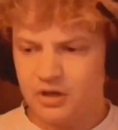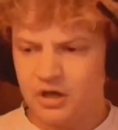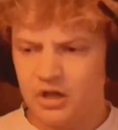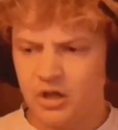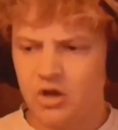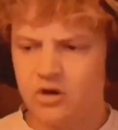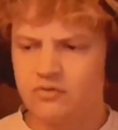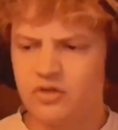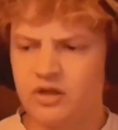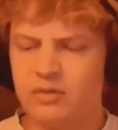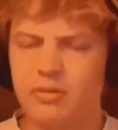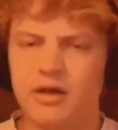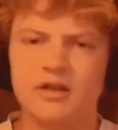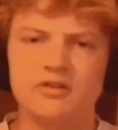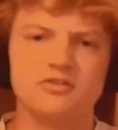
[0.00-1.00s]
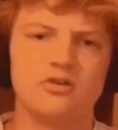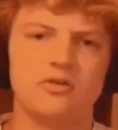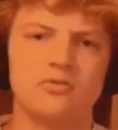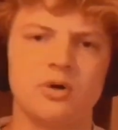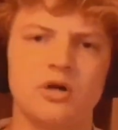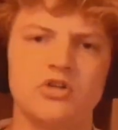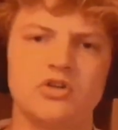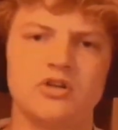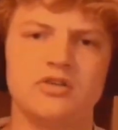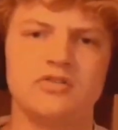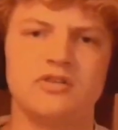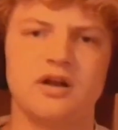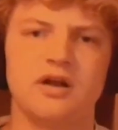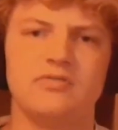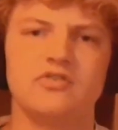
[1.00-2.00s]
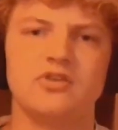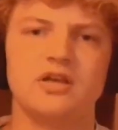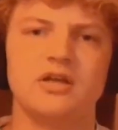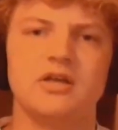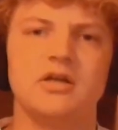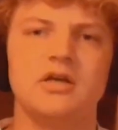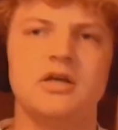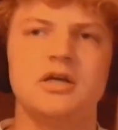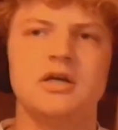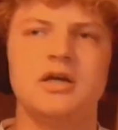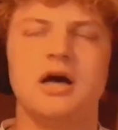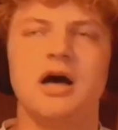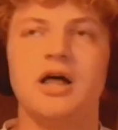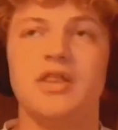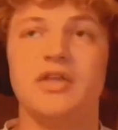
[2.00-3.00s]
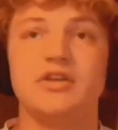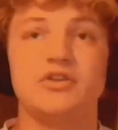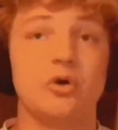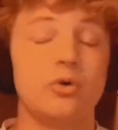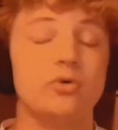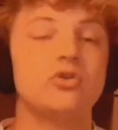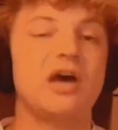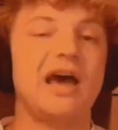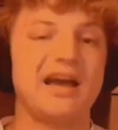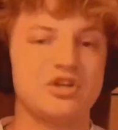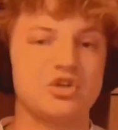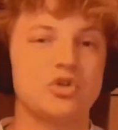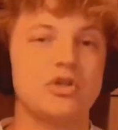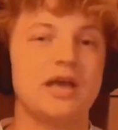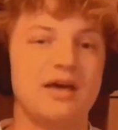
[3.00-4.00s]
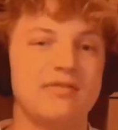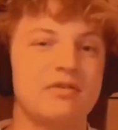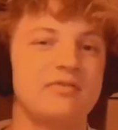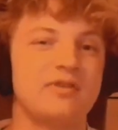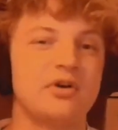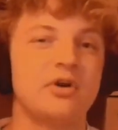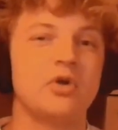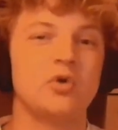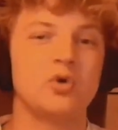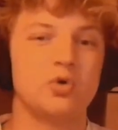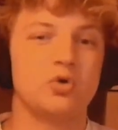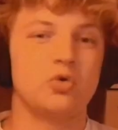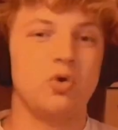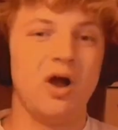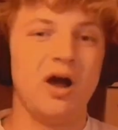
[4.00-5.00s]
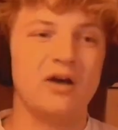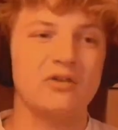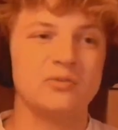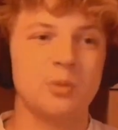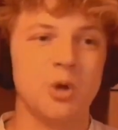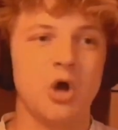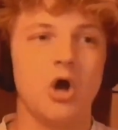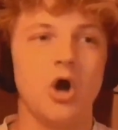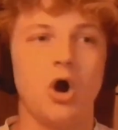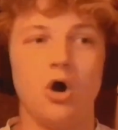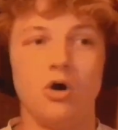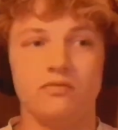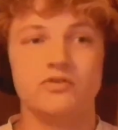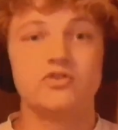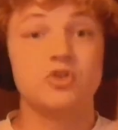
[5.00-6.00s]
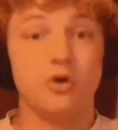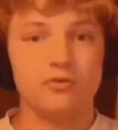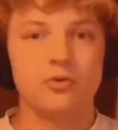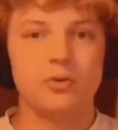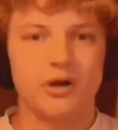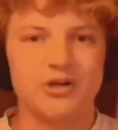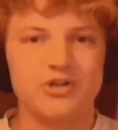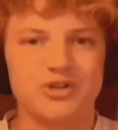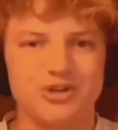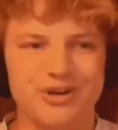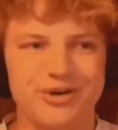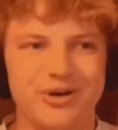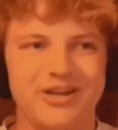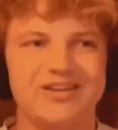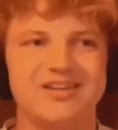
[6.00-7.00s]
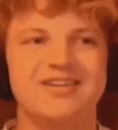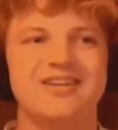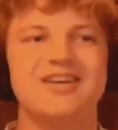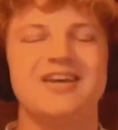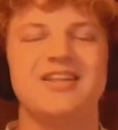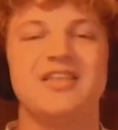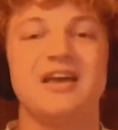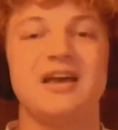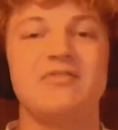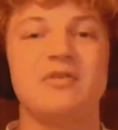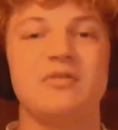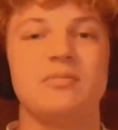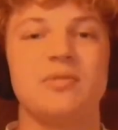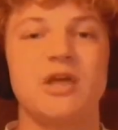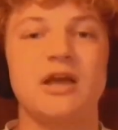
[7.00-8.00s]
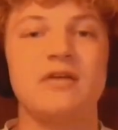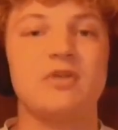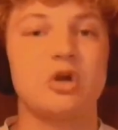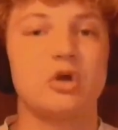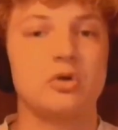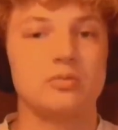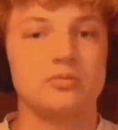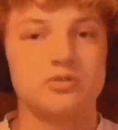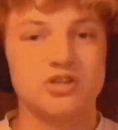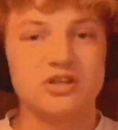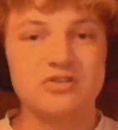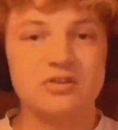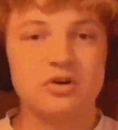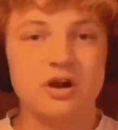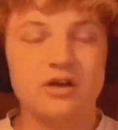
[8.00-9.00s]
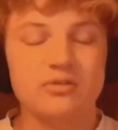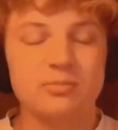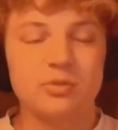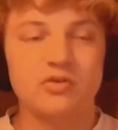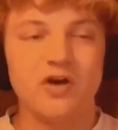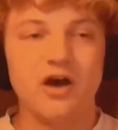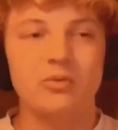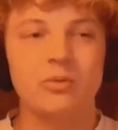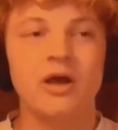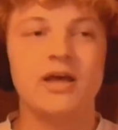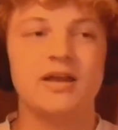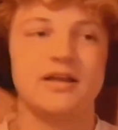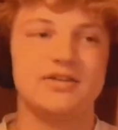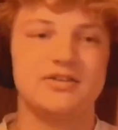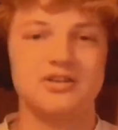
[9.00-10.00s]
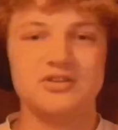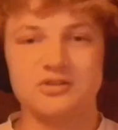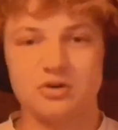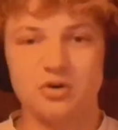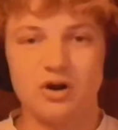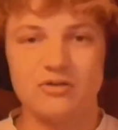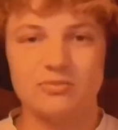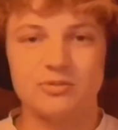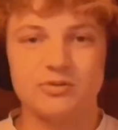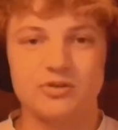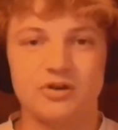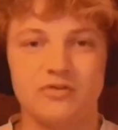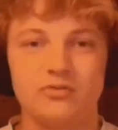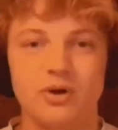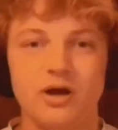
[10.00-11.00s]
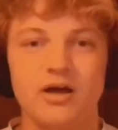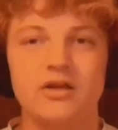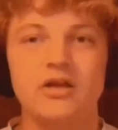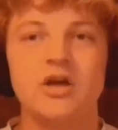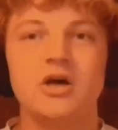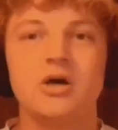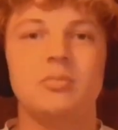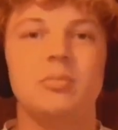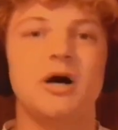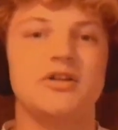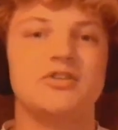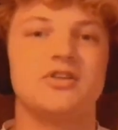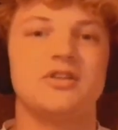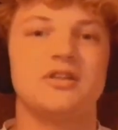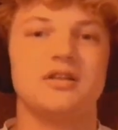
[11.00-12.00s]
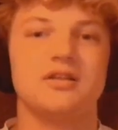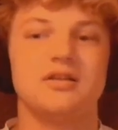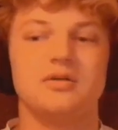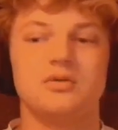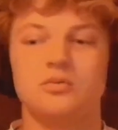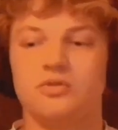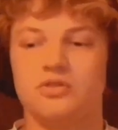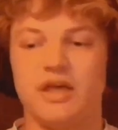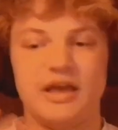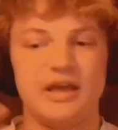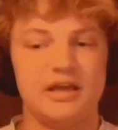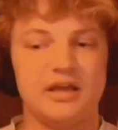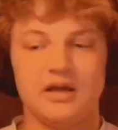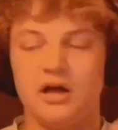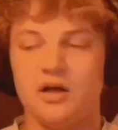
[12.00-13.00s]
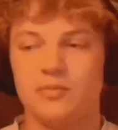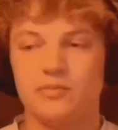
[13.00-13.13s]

a lot of the embedded software engineers that I've seen, uh, they don't actually have a very good grasp of software engineering. They have a they have a decent grasp of hardware and a decent grasp of software, but they